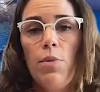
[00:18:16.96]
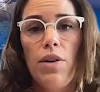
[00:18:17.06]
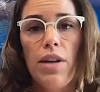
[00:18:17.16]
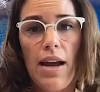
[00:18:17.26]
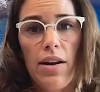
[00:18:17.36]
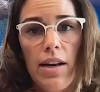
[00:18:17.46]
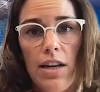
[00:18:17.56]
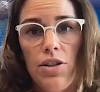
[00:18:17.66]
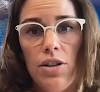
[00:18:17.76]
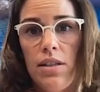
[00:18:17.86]
spawning
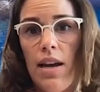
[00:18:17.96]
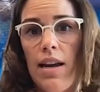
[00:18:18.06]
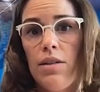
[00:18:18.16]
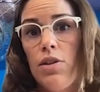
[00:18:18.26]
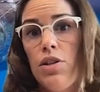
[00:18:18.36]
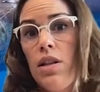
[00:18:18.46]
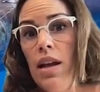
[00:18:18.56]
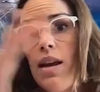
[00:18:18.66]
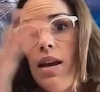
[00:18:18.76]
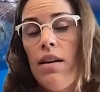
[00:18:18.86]
aggregation site, which
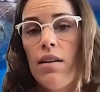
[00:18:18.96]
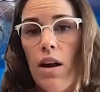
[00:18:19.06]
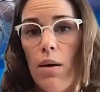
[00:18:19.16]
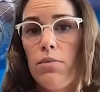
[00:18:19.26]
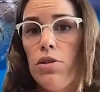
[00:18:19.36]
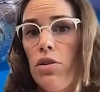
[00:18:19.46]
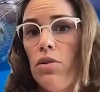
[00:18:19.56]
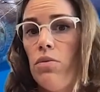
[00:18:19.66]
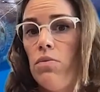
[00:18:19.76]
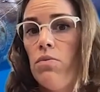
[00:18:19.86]
they come
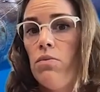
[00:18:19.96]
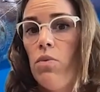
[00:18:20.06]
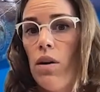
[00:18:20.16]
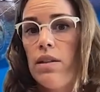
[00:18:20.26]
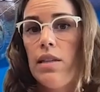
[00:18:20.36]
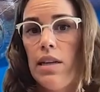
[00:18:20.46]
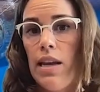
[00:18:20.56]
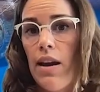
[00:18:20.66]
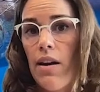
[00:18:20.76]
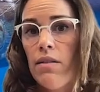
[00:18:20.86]
to once a
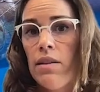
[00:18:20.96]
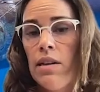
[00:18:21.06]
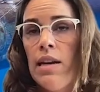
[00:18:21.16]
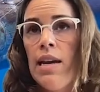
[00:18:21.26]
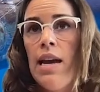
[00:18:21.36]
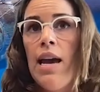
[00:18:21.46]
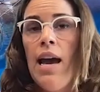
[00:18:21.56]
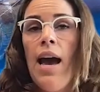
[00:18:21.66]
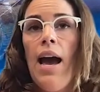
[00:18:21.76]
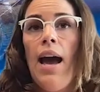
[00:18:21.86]
year.
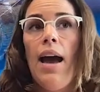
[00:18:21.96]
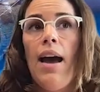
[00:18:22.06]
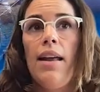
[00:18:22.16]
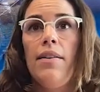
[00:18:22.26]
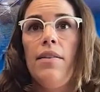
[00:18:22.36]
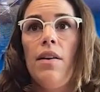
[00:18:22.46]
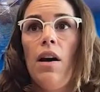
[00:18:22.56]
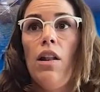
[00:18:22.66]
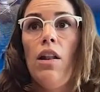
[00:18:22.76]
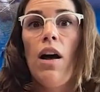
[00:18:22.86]
And
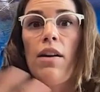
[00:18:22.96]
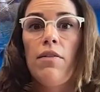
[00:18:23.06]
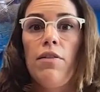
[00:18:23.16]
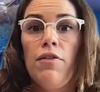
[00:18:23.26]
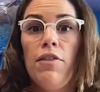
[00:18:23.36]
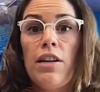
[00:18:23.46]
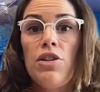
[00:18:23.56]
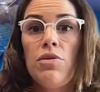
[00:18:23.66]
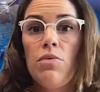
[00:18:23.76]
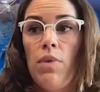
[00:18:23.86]
a lot of the
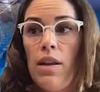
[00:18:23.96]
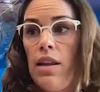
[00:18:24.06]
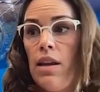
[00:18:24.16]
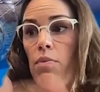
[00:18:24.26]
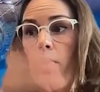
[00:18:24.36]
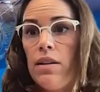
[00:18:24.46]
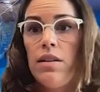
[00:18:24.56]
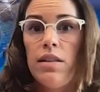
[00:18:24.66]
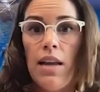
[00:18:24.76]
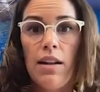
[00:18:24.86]
fish, when they went
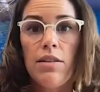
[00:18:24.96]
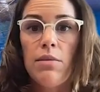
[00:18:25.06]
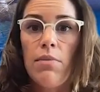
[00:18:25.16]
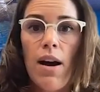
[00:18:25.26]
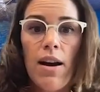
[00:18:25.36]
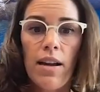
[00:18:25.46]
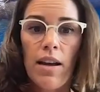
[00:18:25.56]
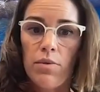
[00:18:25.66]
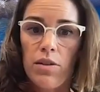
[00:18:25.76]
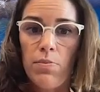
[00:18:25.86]
to sell it to
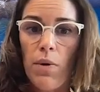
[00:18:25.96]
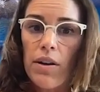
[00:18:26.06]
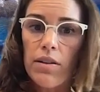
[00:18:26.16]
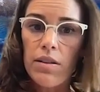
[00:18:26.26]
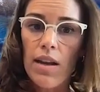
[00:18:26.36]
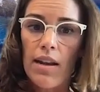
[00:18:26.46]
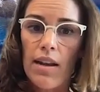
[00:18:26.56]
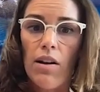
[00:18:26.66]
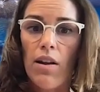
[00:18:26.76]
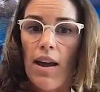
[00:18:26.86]
market, was spoiled,
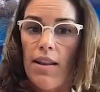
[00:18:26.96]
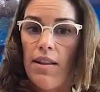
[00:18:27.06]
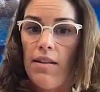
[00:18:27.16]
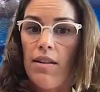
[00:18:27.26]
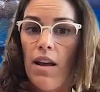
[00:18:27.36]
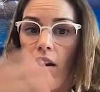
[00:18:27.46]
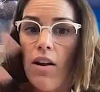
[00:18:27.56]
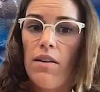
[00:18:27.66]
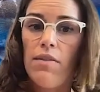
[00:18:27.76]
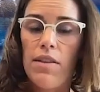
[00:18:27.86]
and a, and a
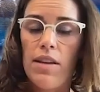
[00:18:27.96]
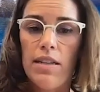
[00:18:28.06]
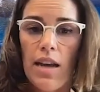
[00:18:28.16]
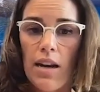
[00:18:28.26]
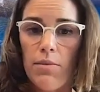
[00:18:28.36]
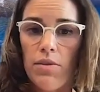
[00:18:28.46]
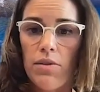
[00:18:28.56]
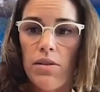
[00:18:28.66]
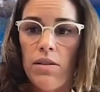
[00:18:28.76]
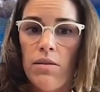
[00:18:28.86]
lot of these
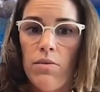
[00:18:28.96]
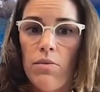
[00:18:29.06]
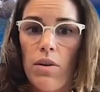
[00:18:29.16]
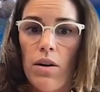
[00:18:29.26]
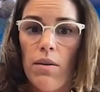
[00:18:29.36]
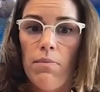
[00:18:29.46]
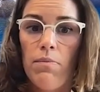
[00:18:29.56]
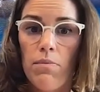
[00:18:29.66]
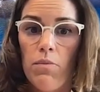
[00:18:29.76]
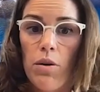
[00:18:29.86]
animals were
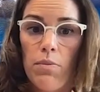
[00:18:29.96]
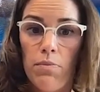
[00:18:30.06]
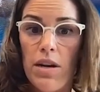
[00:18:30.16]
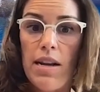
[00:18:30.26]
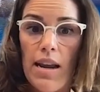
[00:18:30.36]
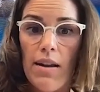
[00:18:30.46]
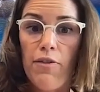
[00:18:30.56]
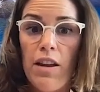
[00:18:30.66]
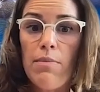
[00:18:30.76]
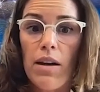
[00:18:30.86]
were breeding
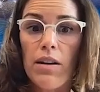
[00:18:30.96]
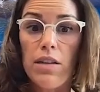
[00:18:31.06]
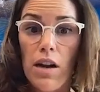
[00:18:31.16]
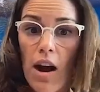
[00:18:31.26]
females,